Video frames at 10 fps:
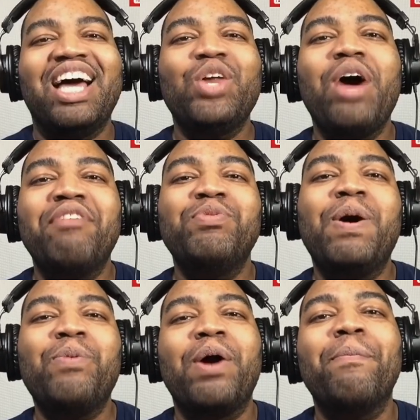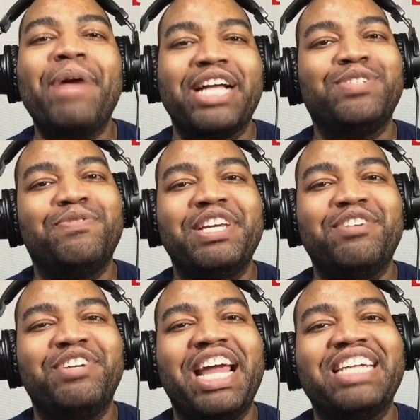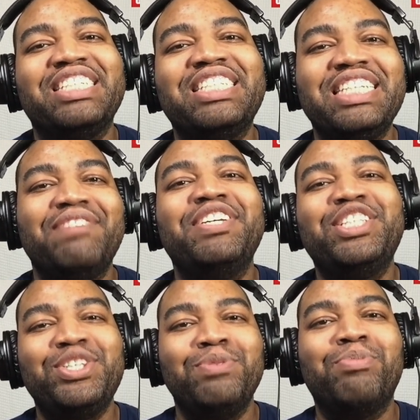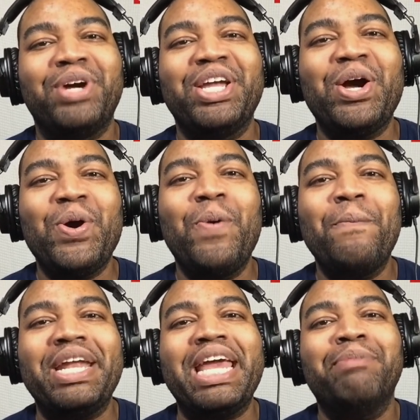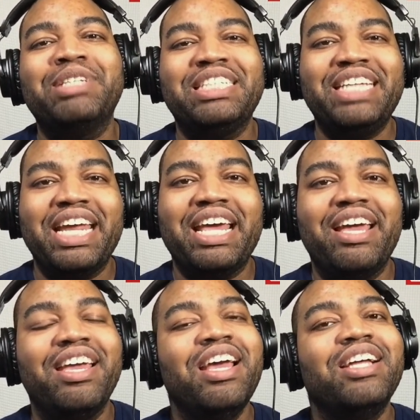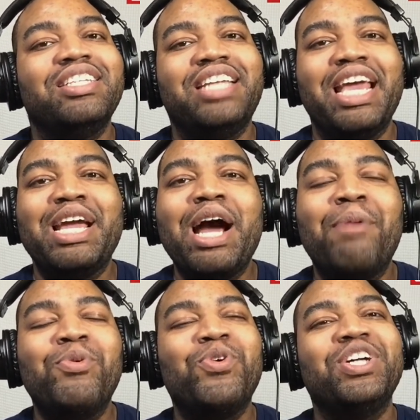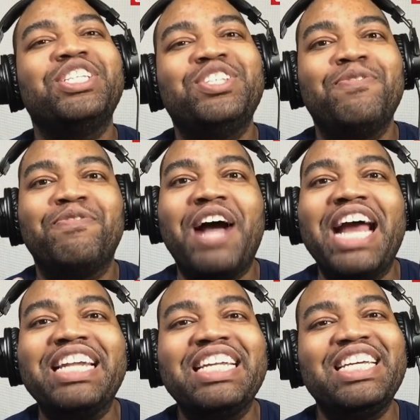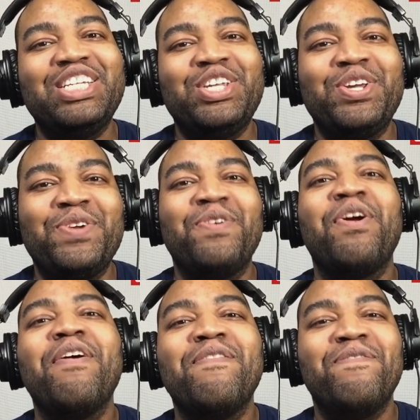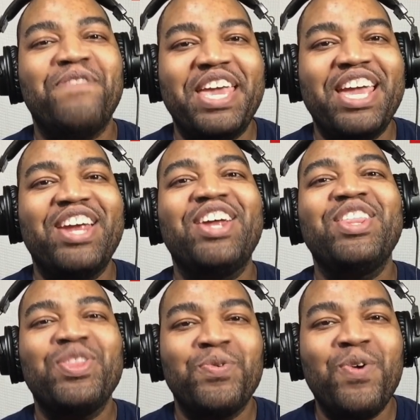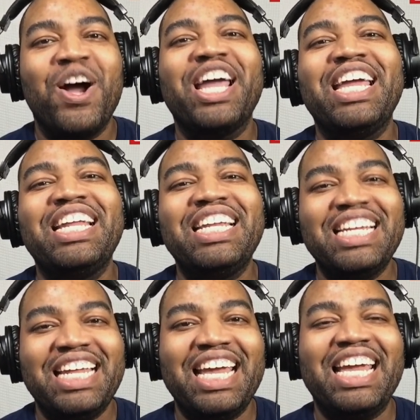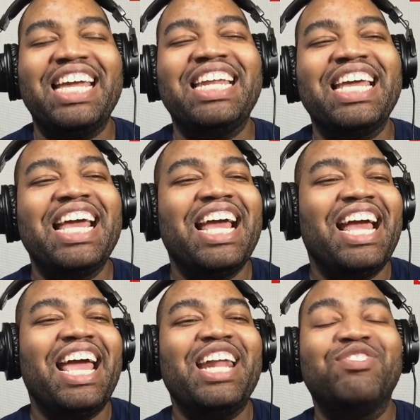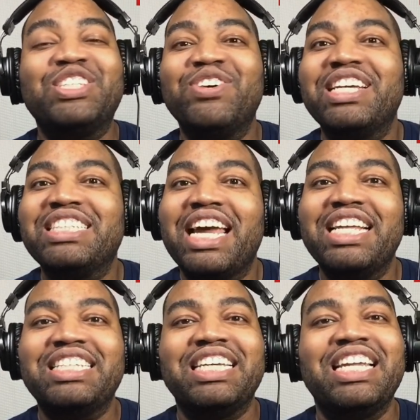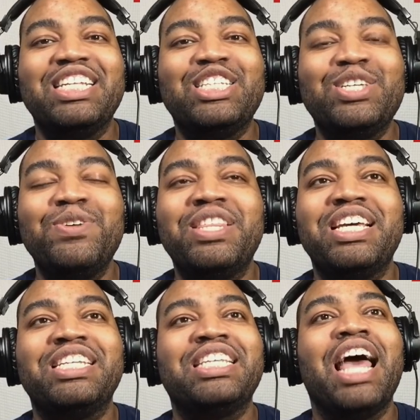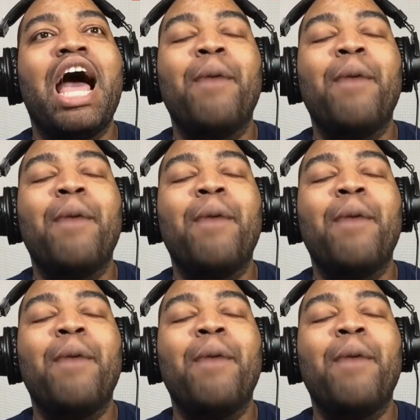Hello everyone, welcome back to Fear Reactions TV 2.0. My name is Dede. Today I'm going to finally do Fear the Walking Dead. And I'm so excited to get into this.